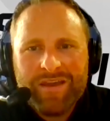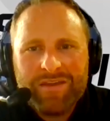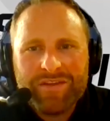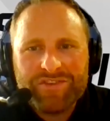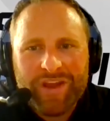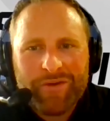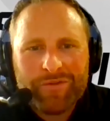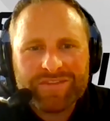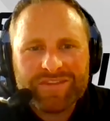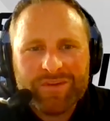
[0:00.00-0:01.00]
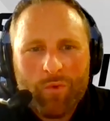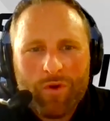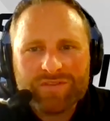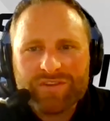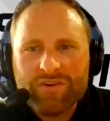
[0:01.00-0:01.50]
the generalist that
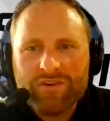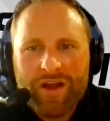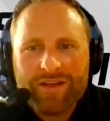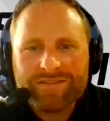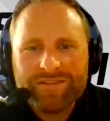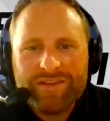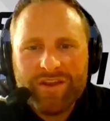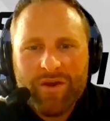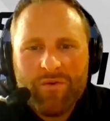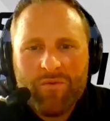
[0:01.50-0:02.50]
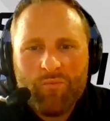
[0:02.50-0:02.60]
works across you know